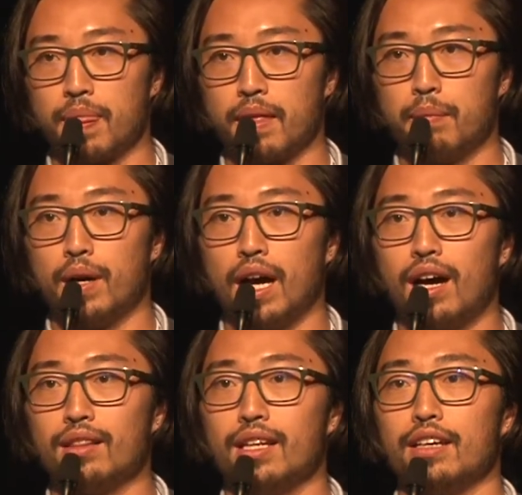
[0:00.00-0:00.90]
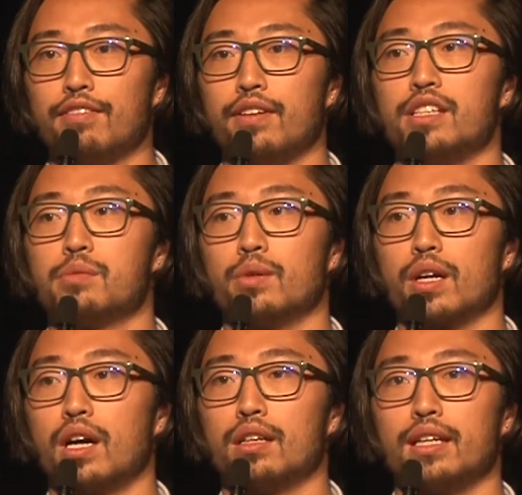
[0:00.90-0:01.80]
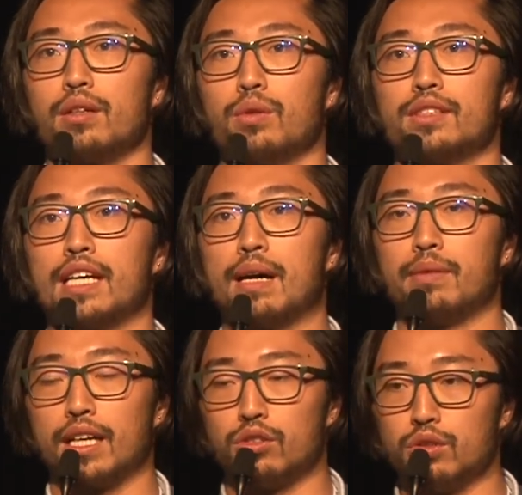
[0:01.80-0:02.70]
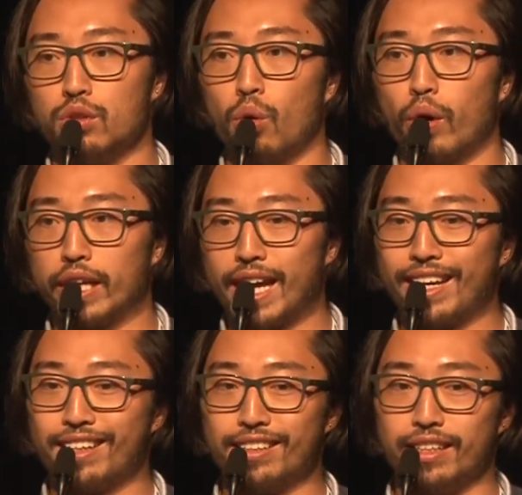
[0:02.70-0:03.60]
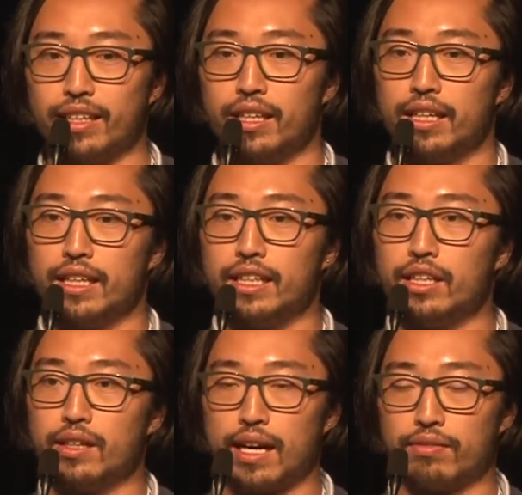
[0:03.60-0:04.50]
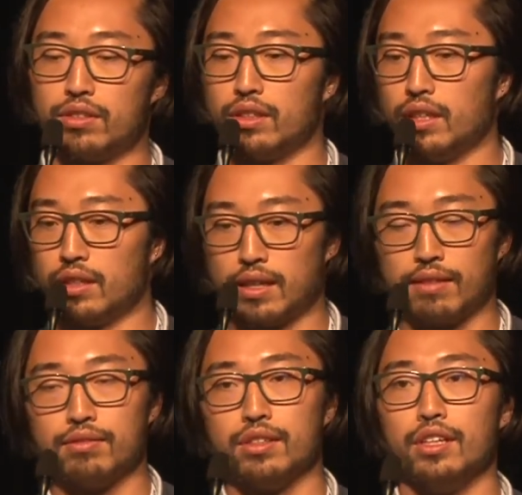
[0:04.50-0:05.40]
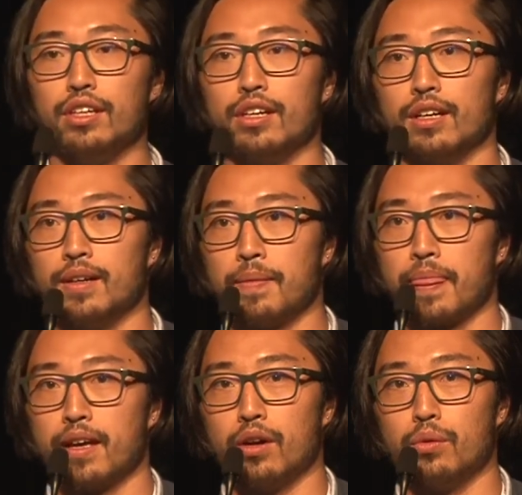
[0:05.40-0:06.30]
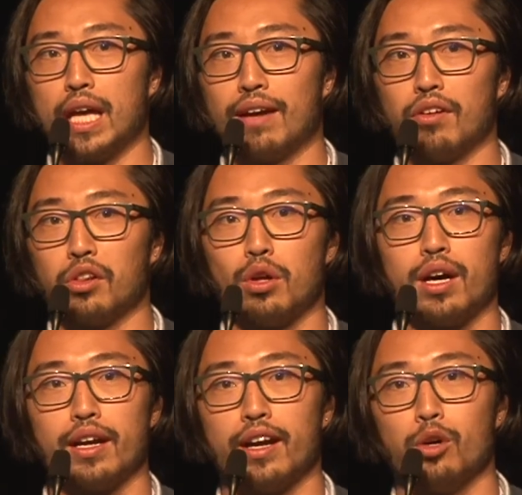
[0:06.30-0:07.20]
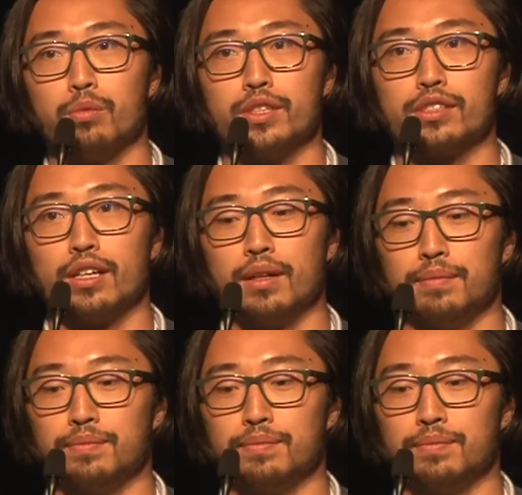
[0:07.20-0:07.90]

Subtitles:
But unlike Facebook, unlike WhatsApp that grew organically year after year after year, we have a lot of help this time.